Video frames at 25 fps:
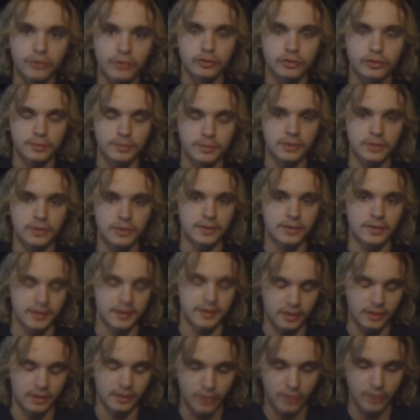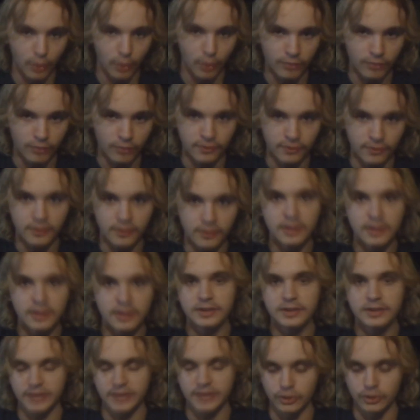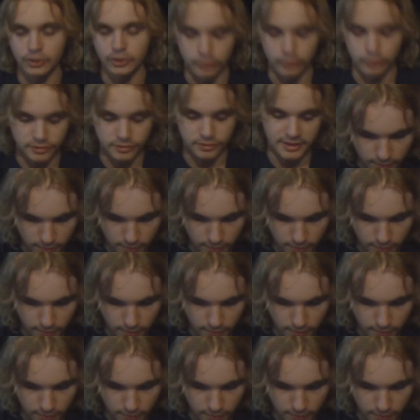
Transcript: And I'll go over schedules later on.